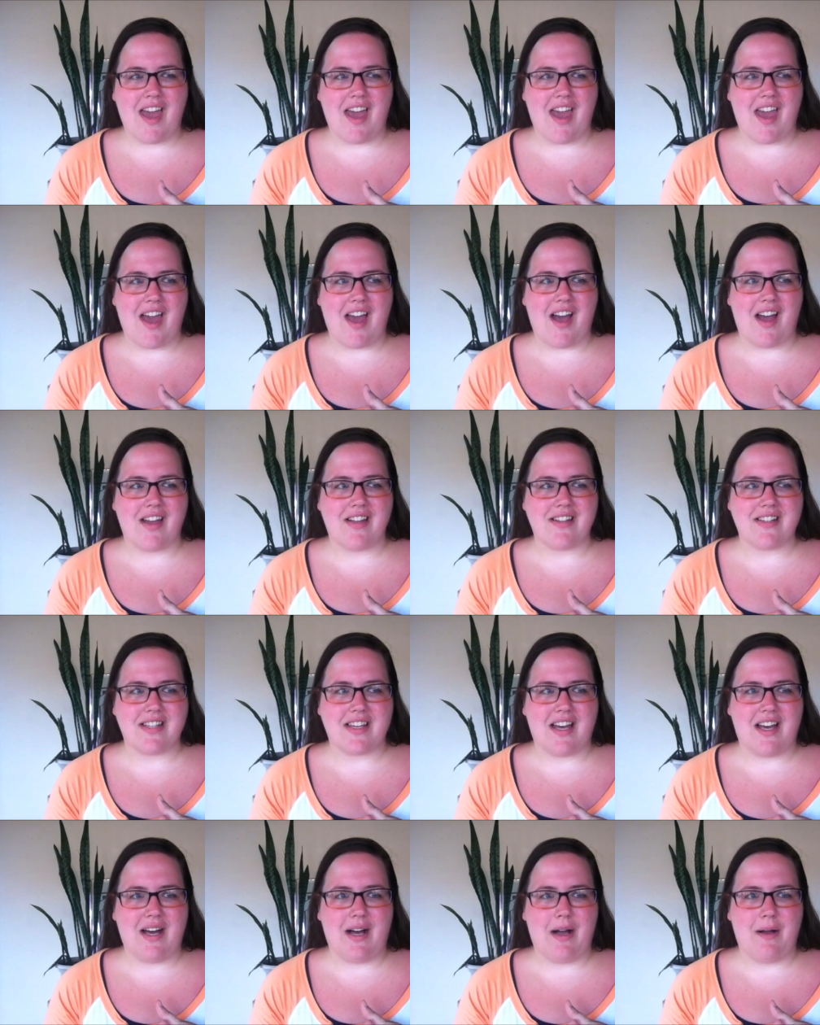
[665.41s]
And
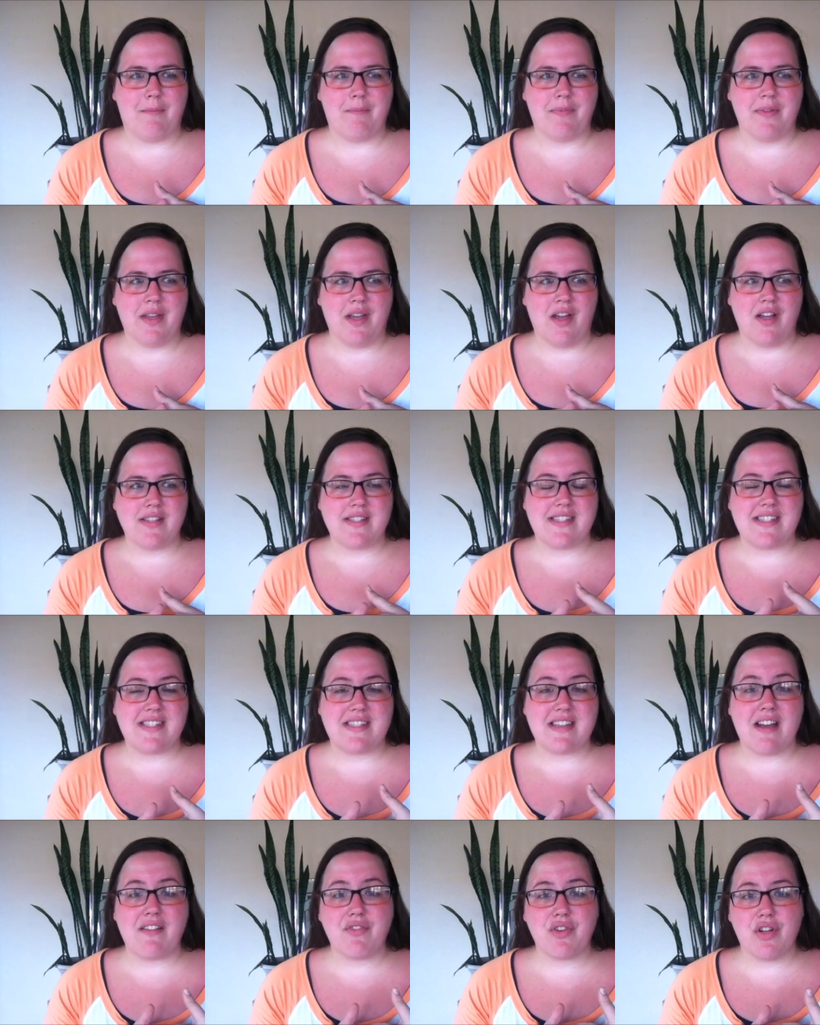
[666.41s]
um,
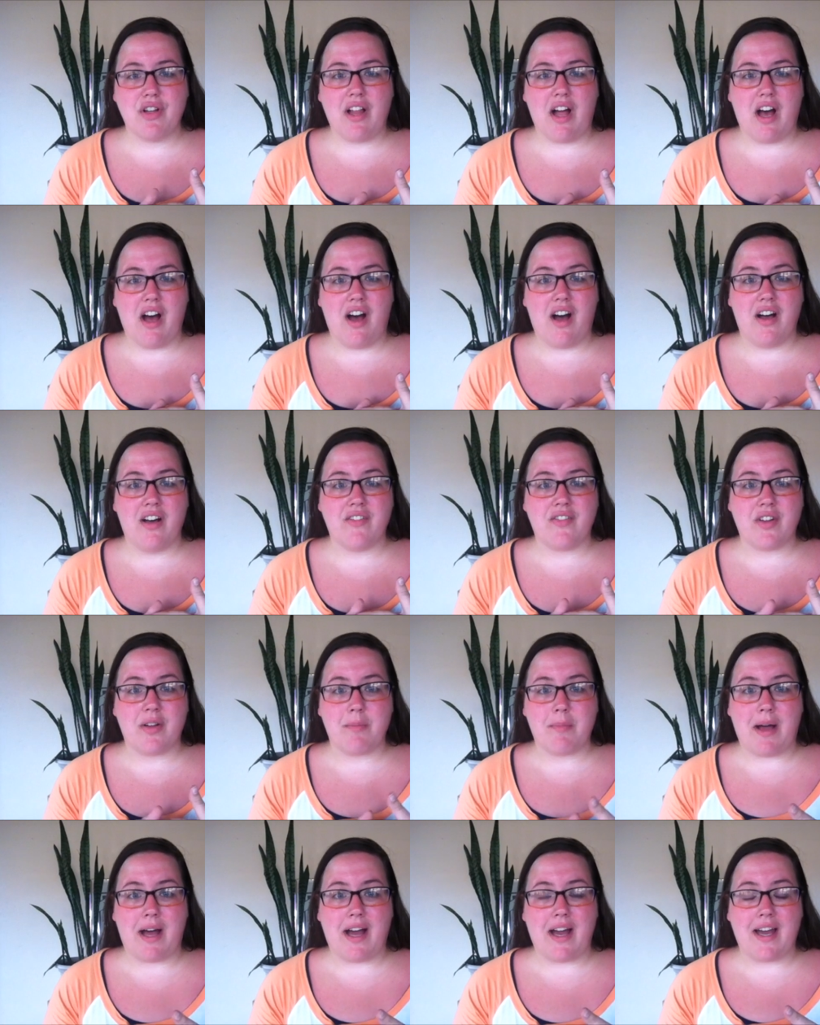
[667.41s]
several
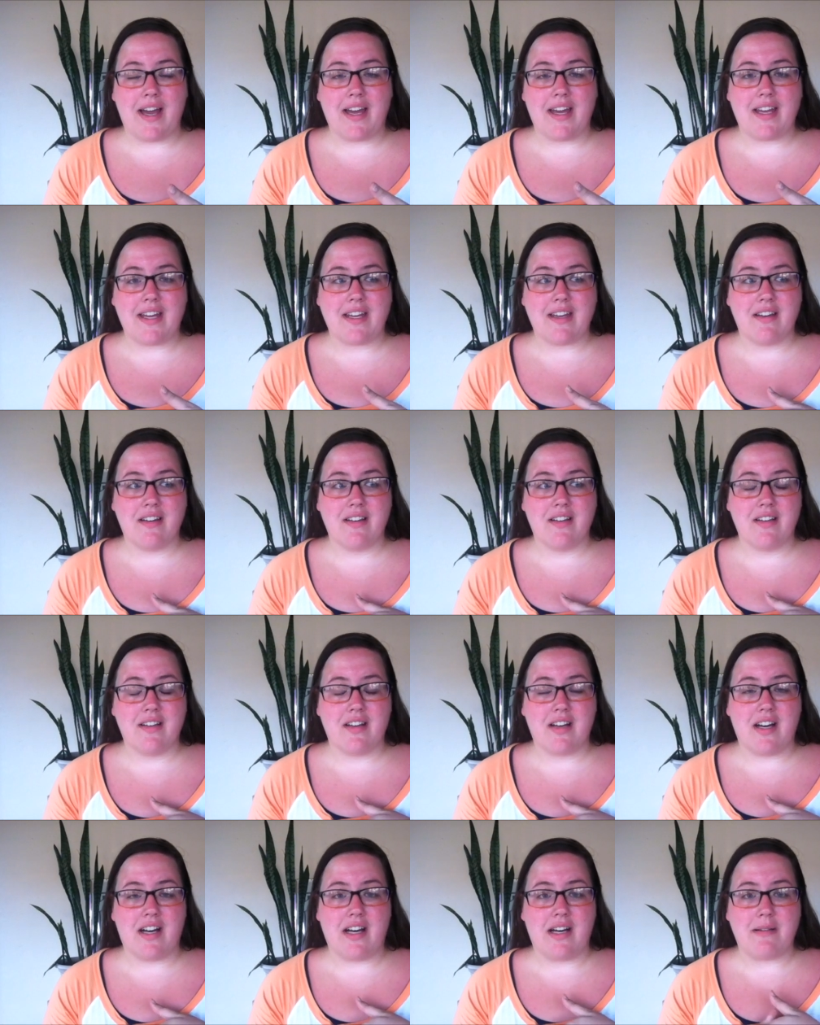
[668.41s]
of my
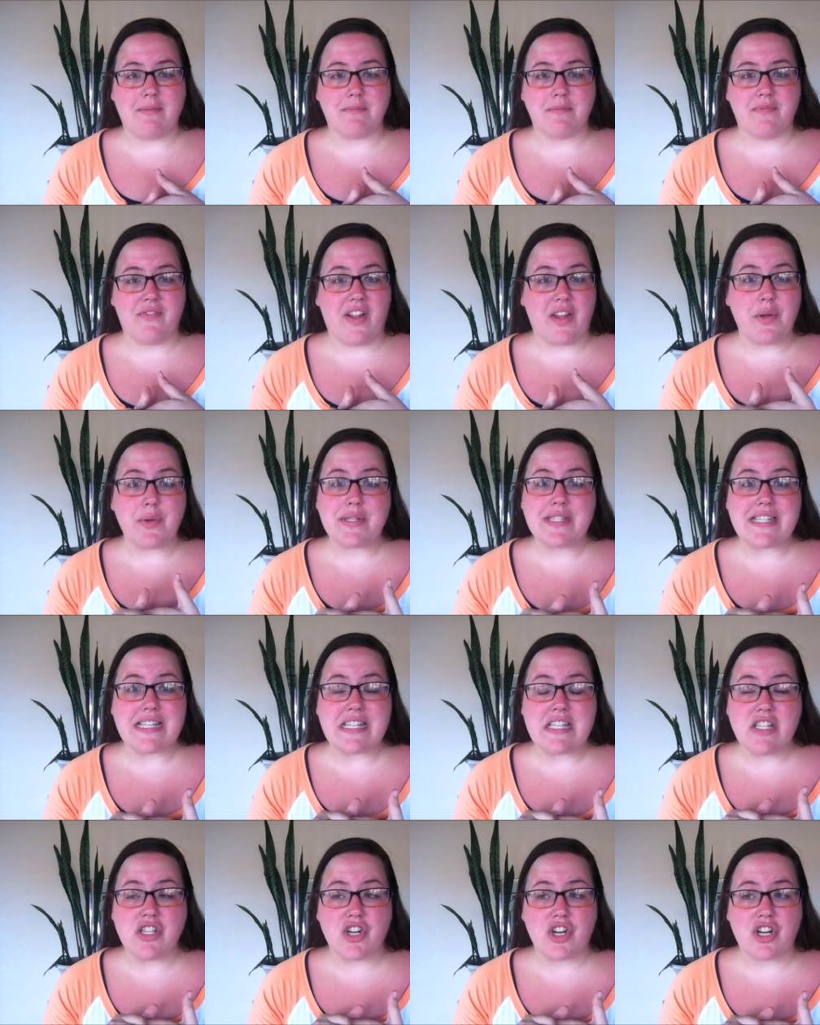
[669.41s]
um, fellow
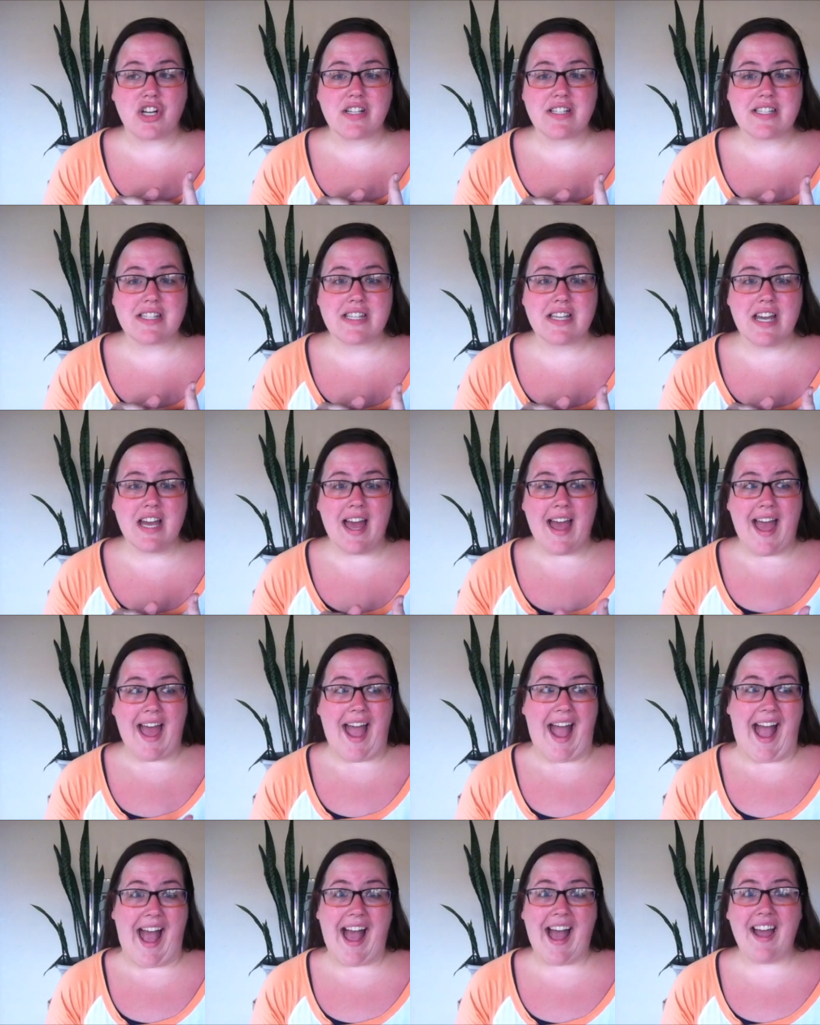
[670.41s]
sisters
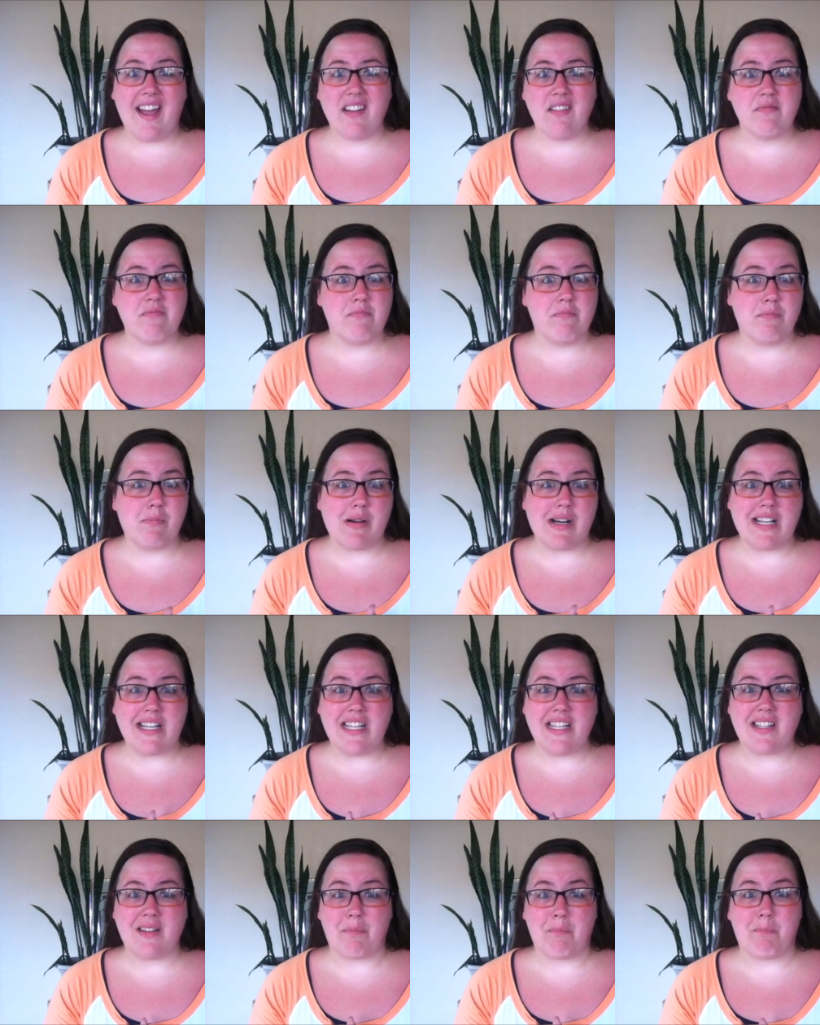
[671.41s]
had
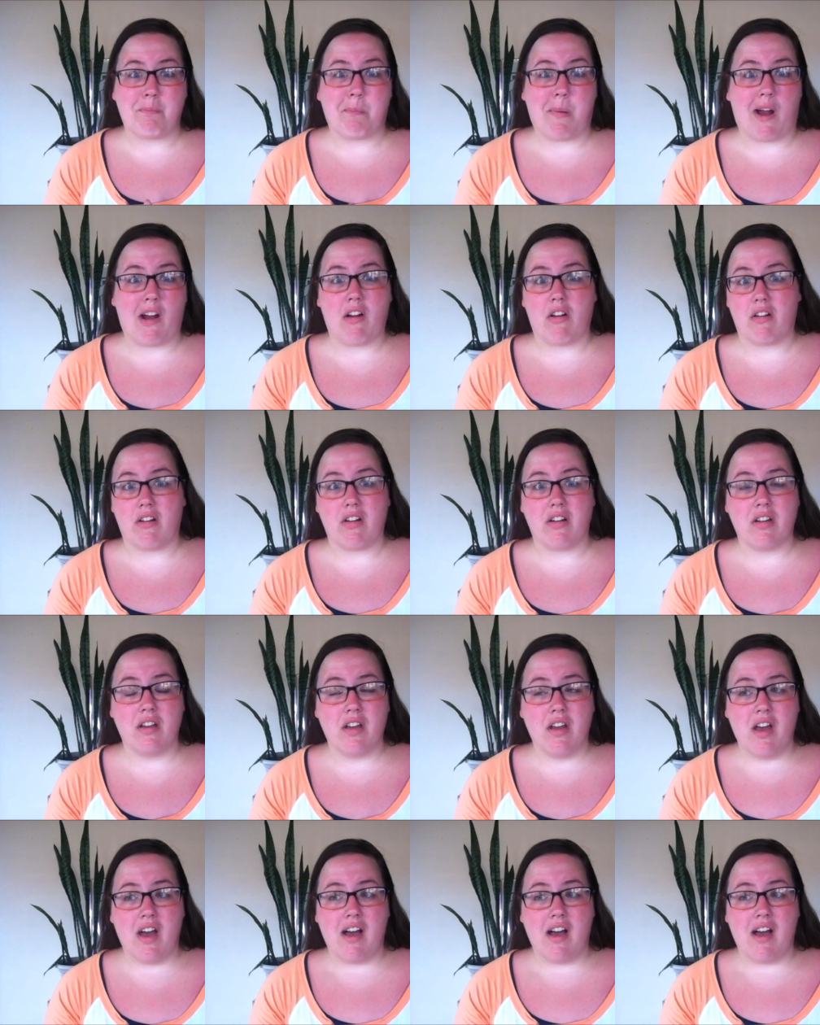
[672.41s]
money to burn,